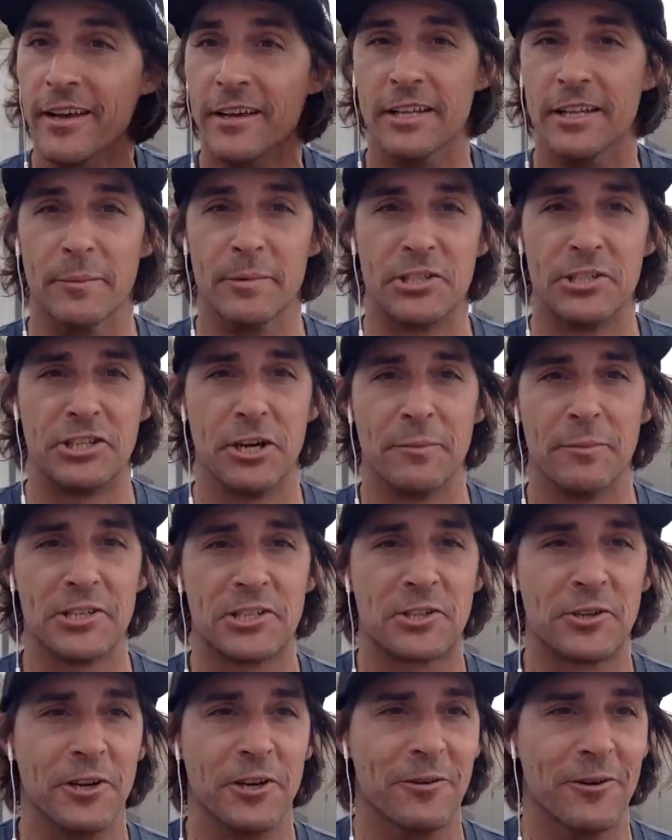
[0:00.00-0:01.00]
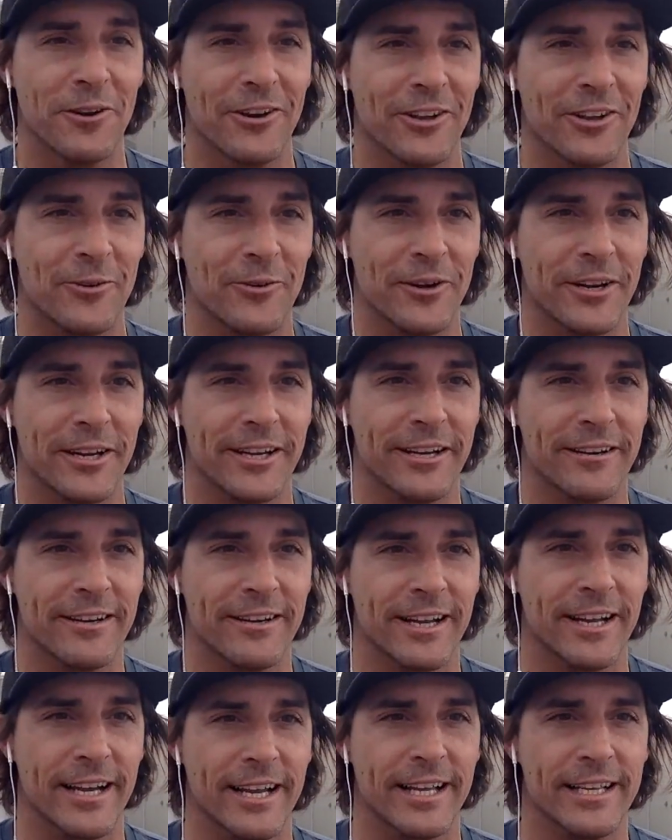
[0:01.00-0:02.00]
Let me share my screen really quick here,
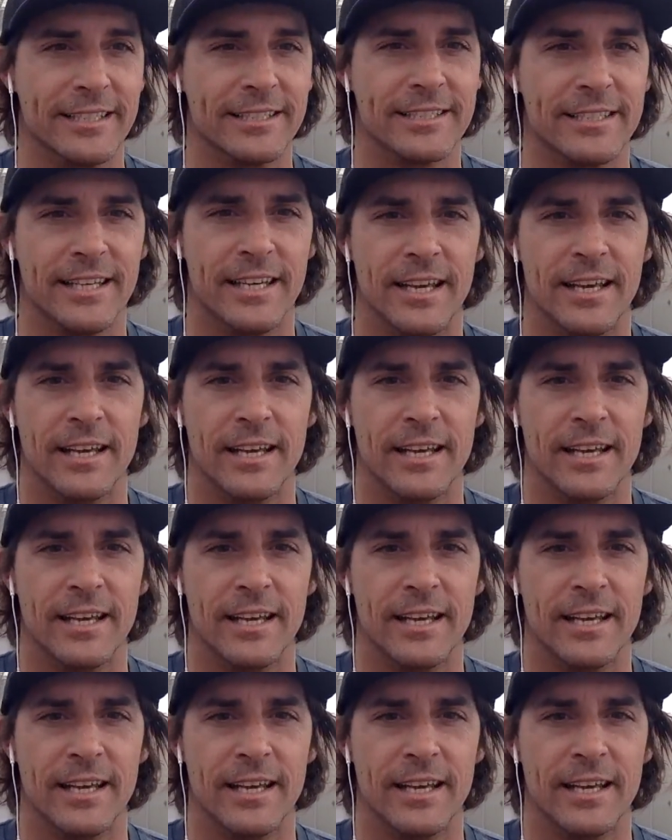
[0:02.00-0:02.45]
guys.